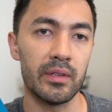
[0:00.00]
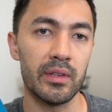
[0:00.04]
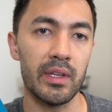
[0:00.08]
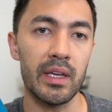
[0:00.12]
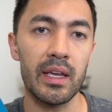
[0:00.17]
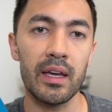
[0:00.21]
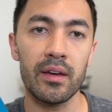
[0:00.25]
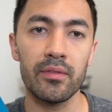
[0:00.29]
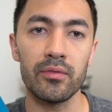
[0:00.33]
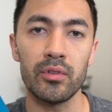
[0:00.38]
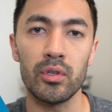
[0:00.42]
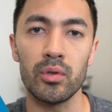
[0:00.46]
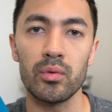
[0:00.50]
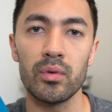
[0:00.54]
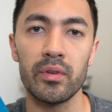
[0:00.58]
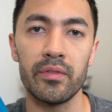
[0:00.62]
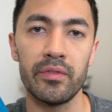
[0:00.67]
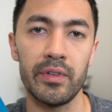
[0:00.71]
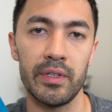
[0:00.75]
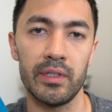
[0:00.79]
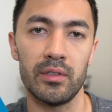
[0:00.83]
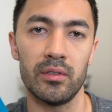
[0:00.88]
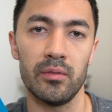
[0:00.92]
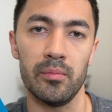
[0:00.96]
They have no
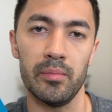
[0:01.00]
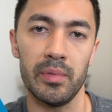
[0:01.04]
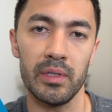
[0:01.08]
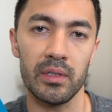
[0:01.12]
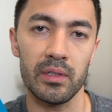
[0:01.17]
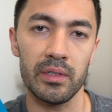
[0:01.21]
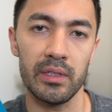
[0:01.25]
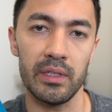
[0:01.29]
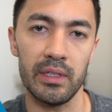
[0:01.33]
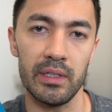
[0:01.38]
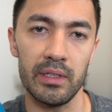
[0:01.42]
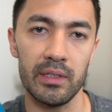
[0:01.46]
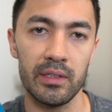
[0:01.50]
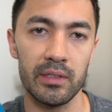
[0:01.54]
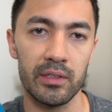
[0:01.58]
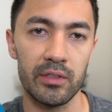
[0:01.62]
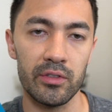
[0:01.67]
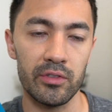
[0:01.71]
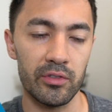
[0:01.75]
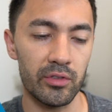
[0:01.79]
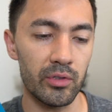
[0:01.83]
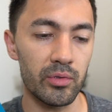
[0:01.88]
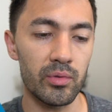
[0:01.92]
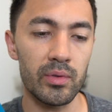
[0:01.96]
availability
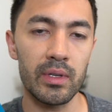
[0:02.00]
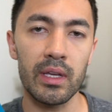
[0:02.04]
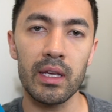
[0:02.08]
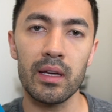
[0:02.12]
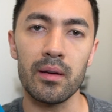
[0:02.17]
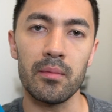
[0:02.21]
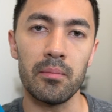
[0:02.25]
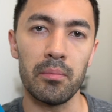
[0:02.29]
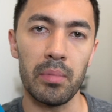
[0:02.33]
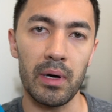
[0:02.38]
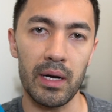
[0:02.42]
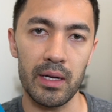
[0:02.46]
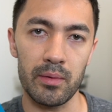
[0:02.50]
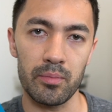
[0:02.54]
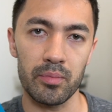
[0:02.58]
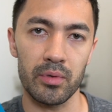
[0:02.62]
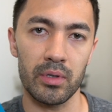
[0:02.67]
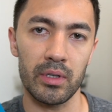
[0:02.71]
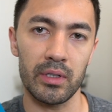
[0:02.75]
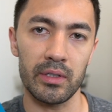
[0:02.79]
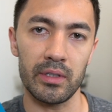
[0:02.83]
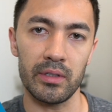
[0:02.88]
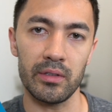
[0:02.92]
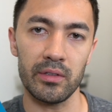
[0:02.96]
so you can't buy
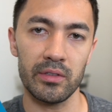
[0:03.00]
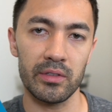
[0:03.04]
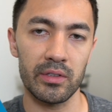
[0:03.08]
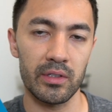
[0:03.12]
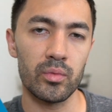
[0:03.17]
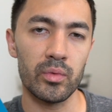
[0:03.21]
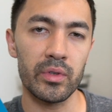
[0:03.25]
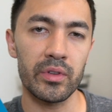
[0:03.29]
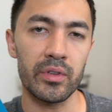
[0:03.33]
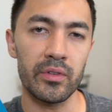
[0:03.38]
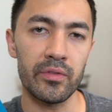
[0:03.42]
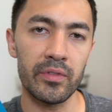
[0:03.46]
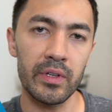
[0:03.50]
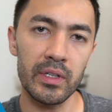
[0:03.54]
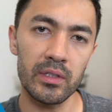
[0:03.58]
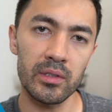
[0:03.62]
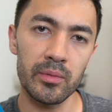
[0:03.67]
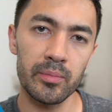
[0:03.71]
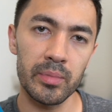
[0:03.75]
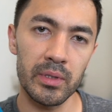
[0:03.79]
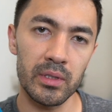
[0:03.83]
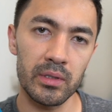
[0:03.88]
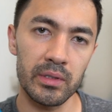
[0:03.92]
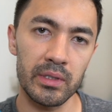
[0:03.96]
products. With
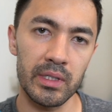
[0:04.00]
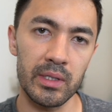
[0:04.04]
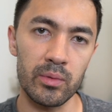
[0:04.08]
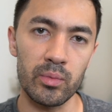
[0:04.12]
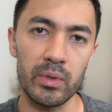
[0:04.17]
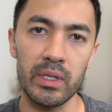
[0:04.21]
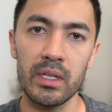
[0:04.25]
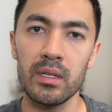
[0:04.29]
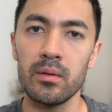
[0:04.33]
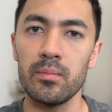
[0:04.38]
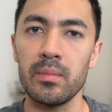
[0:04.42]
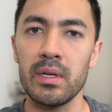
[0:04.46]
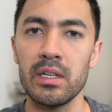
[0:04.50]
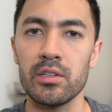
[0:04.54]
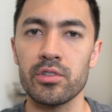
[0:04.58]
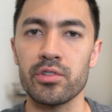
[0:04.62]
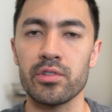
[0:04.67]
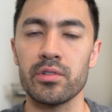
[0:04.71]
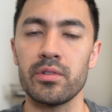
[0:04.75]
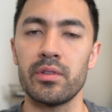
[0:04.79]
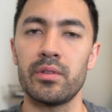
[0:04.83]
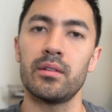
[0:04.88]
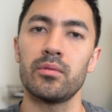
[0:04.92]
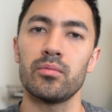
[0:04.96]
availability, we need to make
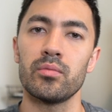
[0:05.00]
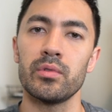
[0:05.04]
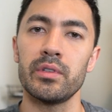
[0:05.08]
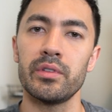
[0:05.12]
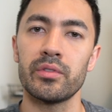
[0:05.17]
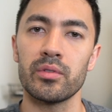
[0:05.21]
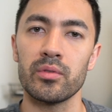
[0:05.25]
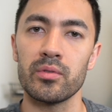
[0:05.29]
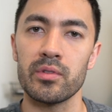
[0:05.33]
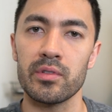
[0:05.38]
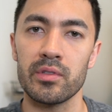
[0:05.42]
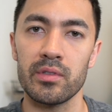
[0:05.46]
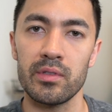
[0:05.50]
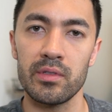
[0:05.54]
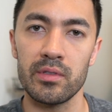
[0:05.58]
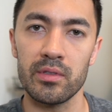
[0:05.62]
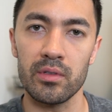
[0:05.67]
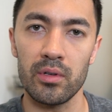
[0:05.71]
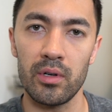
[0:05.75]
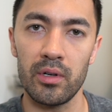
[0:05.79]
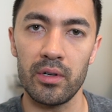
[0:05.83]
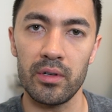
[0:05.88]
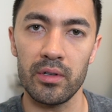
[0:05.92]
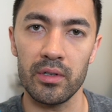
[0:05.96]
sure resources
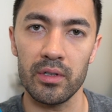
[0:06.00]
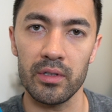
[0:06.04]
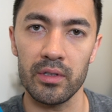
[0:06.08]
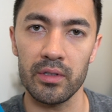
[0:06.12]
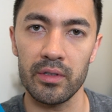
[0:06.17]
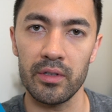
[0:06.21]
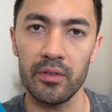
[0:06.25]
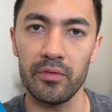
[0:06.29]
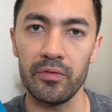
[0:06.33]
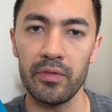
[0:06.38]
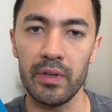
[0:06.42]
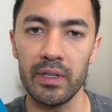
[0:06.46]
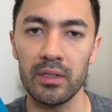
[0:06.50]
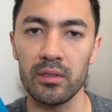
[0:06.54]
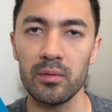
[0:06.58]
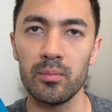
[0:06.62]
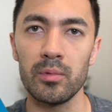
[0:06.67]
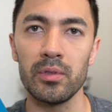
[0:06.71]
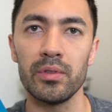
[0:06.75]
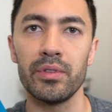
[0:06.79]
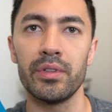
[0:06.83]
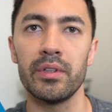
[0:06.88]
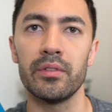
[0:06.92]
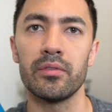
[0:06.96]
are
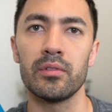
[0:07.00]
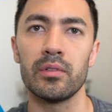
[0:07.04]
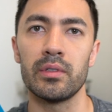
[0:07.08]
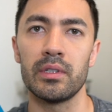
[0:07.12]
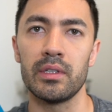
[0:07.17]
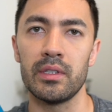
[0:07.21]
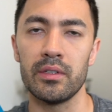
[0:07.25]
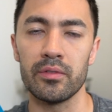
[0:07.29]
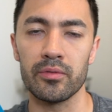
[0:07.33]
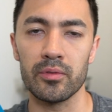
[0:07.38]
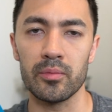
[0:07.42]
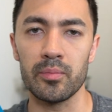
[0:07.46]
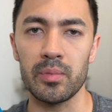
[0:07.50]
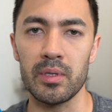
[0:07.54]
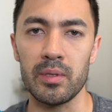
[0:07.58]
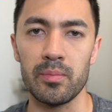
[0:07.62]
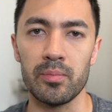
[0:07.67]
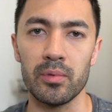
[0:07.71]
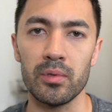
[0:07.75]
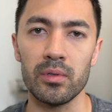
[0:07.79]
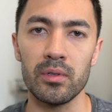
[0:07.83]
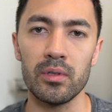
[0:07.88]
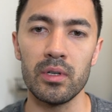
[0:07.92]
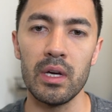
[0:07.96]
available to different
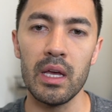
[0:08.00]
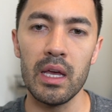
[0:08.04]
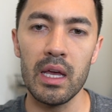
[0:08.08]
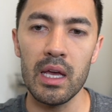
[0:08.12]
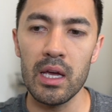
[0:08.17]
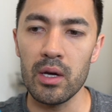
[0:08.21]
people.